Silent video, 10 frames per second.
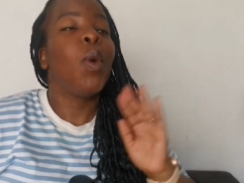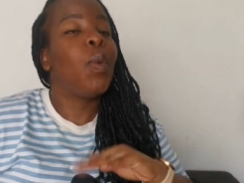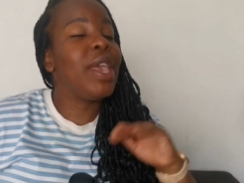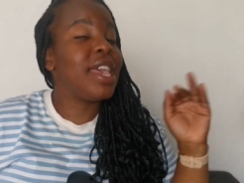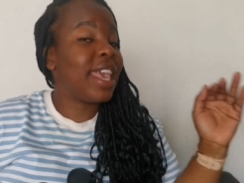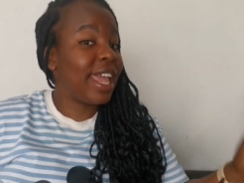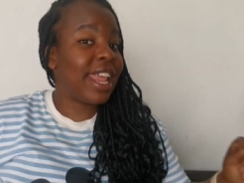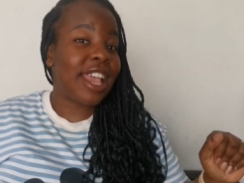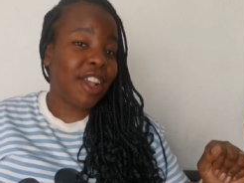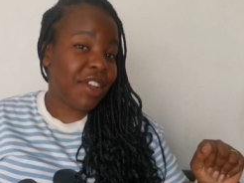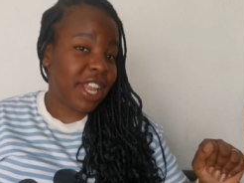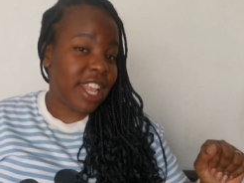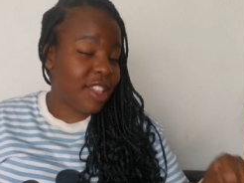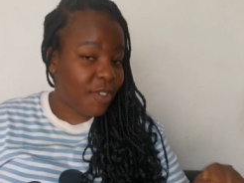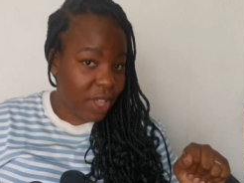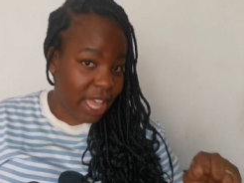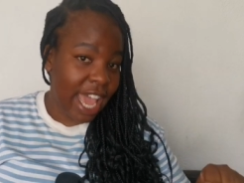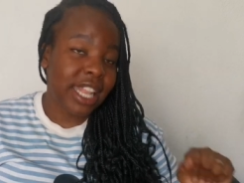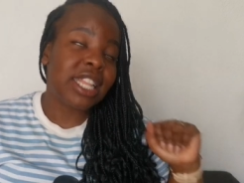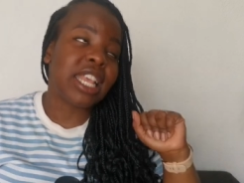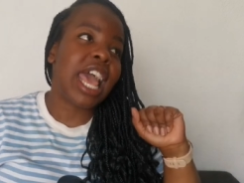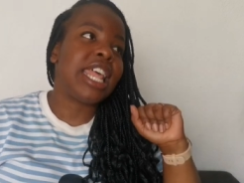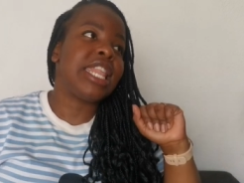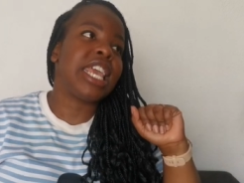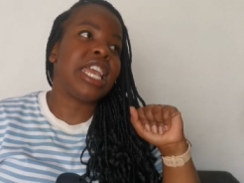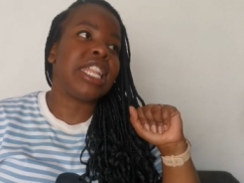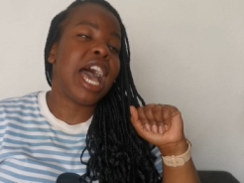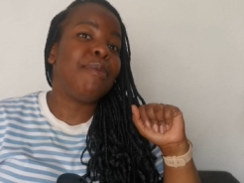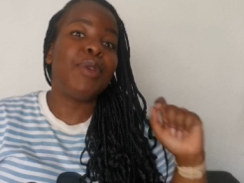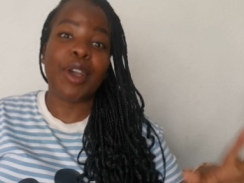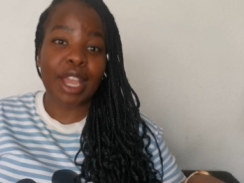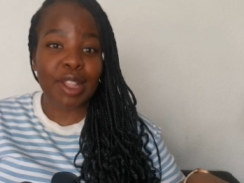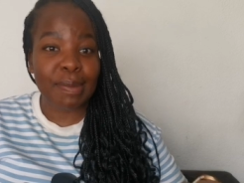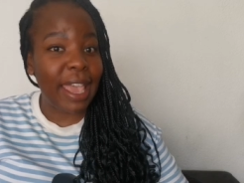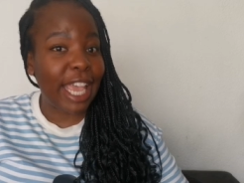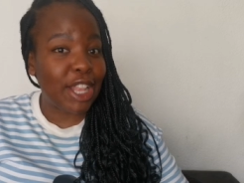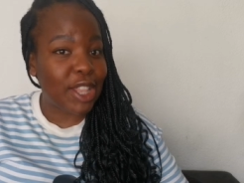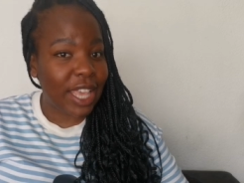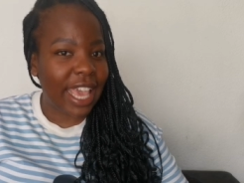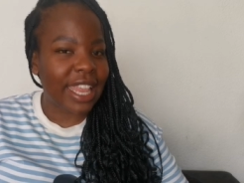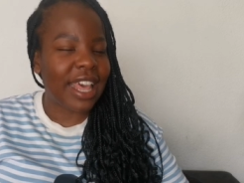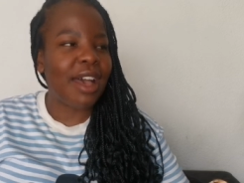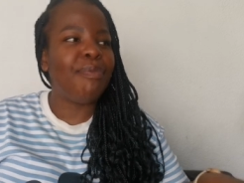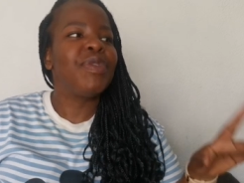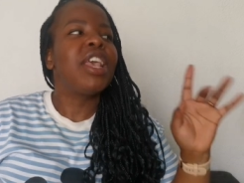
we are getting ingredients for that and then um we're going to make it together